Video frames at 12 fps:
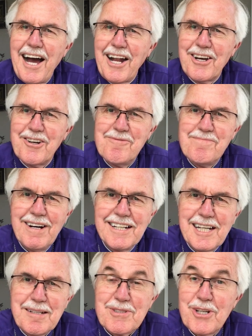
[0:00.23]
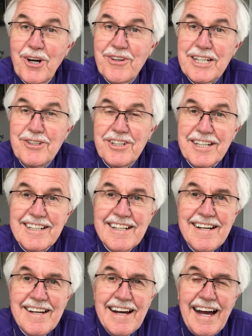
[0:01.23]
Hello, my name's Laurie Green,
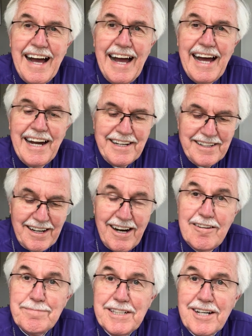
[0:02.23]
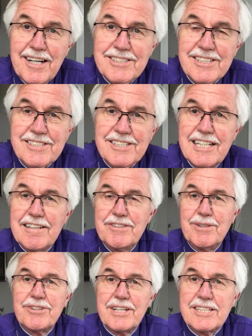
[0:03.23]
and I've been asked to say a
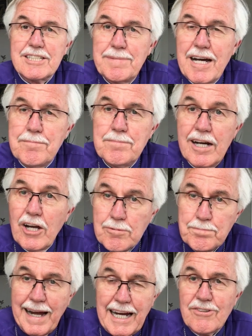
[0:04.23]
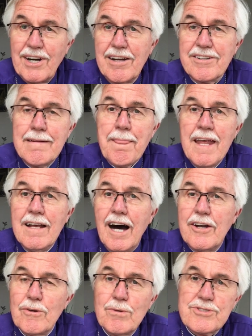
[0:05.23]
few things about my own background
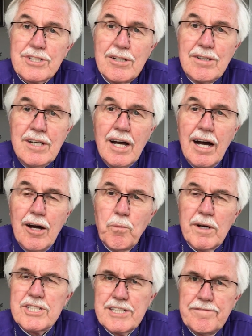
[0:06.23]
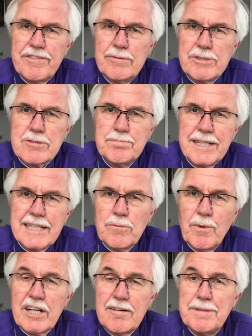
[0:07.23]
and also what has influenced me
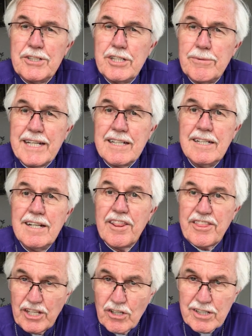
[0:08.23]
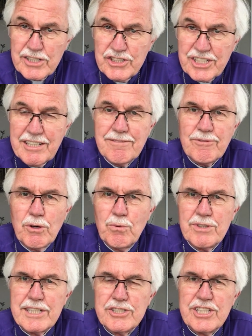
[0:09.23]
when I've been doing theology
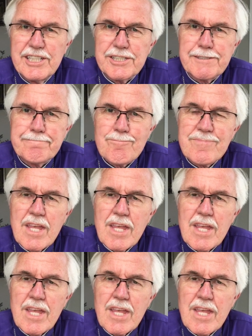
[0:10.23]
all these years.